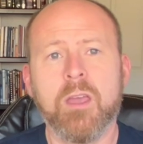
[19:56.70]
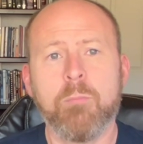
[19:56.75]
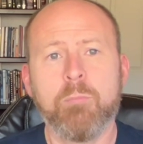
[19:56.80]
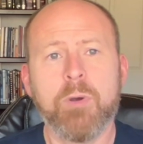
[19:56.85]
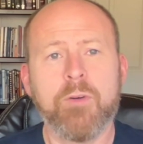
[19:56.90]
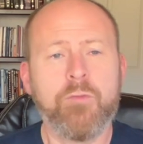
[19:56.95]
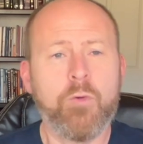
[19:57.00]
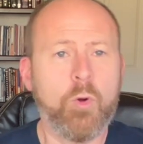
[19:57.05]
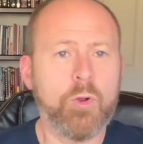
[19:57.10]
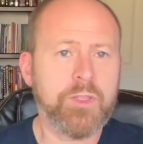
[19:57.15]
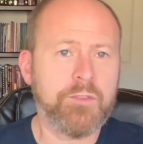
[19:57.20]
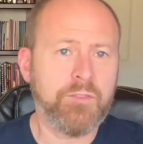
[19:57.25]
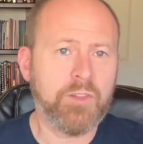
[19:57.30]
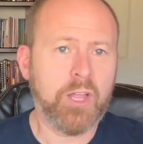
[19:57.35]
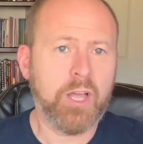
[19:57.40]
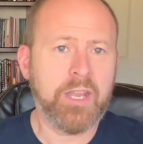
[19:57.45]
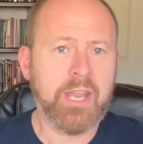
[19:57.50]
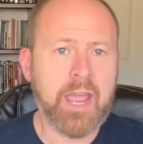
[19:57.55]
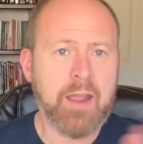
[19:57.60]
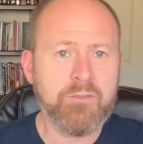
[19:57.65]
before the
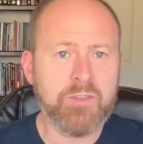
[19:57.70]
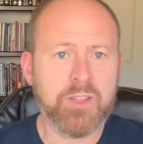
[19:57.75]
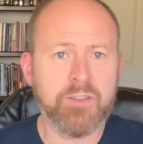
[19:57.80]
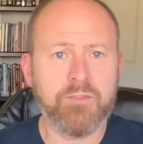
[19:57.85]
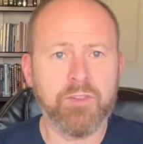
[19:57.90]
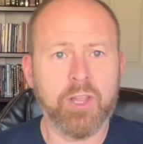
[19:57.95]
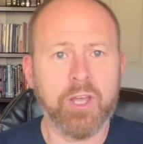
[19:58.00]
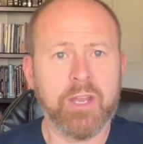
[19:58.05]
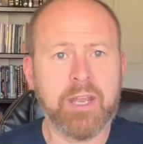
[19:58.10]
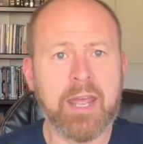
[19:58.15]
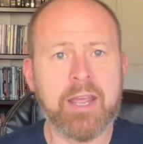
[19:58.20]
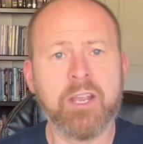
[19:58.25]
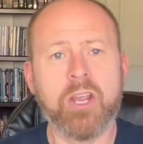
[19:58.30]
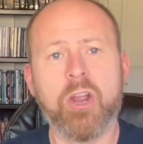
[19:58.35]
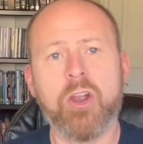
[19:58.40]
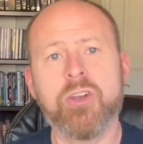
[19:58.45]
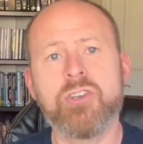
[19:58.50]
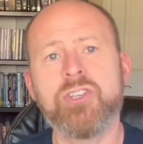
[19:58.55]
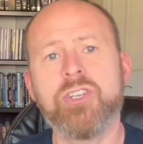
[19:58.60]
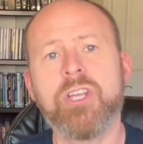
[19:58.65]
flood, after the flood. I
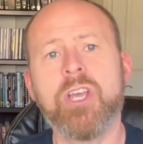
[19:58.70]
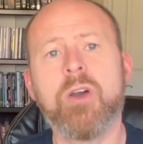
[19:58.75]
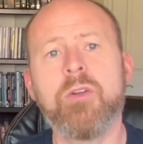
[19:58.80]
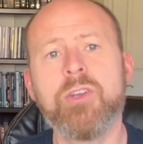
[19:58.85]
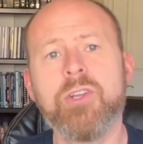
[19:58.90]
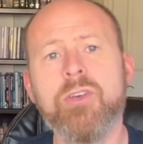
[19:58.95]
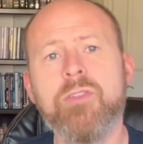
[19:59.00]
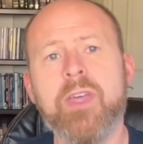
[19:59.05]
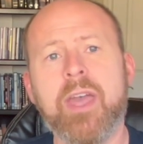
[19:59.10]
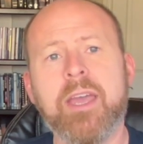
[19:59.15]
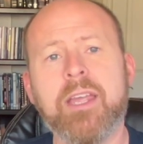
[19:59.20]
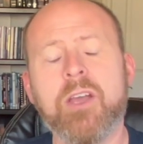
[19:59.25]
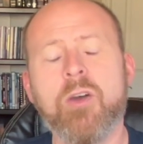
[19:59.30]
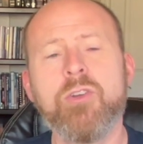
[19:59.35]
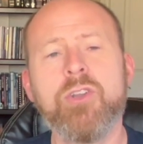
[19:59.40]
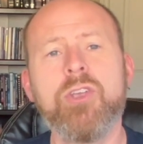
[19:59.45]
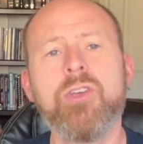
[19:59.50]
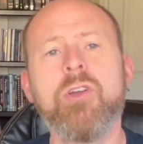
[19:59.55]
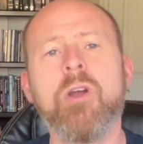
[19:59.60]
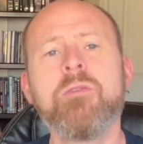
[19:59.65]
encourage you to go do that. Go
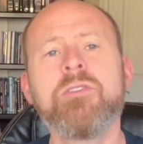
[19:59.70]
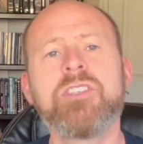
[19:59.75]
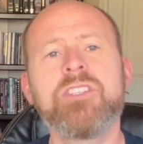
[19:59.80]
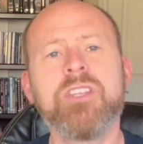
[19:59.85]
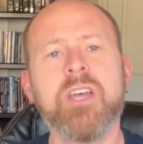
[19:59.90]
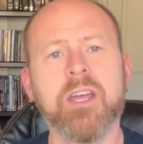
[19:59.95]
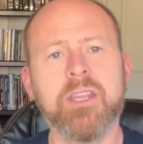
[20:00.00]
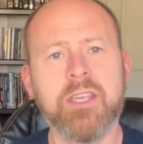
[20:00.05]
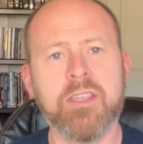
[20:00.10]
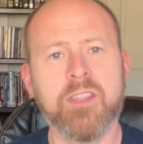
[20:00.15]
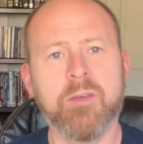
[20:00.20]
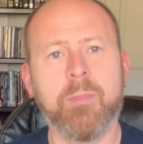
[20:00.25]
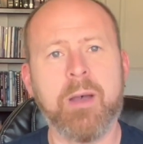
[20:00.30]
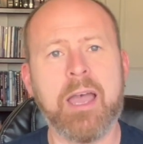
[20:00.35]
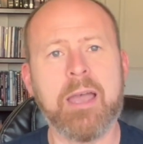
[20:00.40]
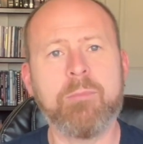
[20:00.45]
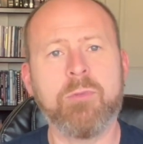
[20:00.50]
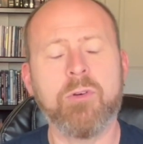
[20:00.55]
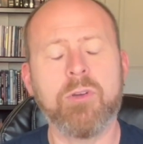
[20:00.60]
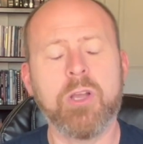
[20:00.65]
do your own study of the
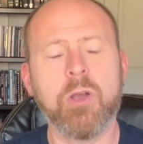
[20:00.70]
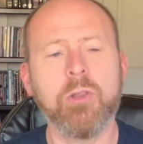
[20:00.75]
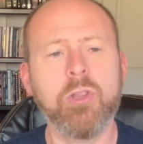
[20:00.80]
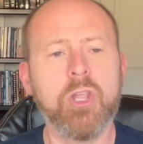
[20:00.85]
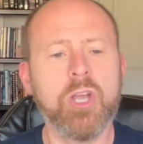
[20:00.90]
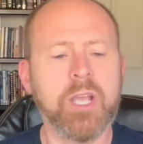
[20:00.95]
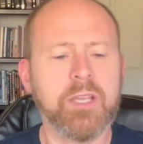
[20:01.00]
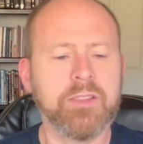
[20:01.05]
Bible. Go look